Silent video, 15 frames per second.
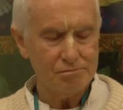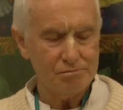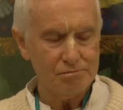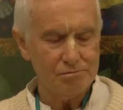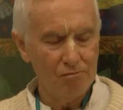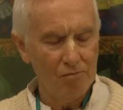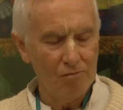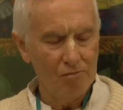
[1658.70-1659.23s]

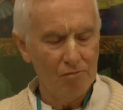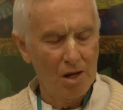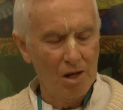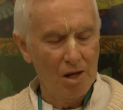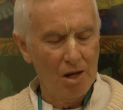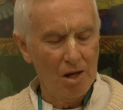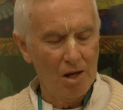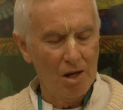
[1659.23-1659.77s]
Memories,
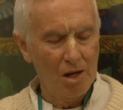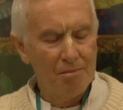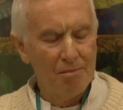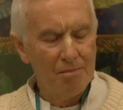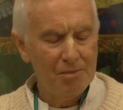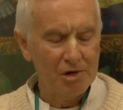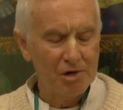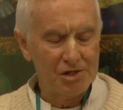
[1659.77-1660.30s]
being there
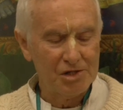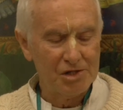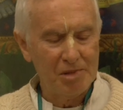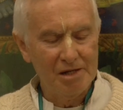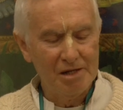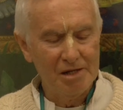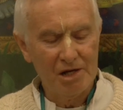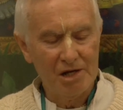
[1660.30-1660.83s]
at
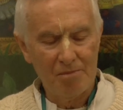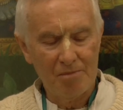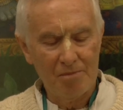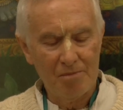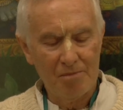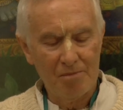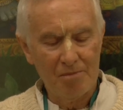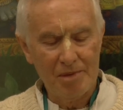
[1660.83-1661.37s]
Bhaktivedanta
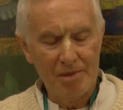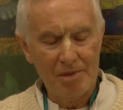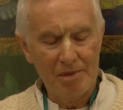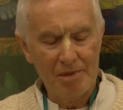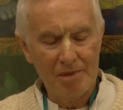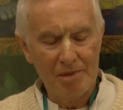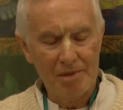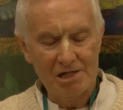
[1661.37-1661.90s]
Manor
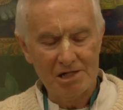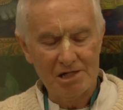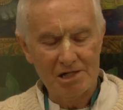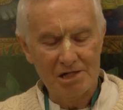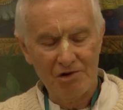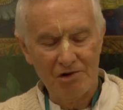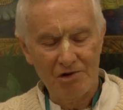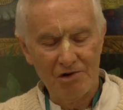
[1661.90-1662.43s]

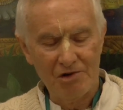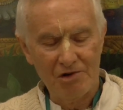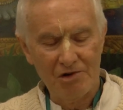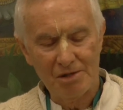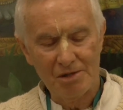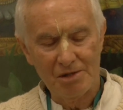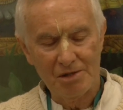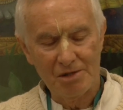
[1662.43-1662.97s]
45 years
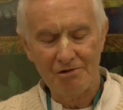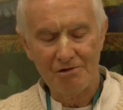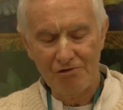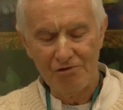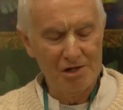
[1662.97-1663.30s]
ago.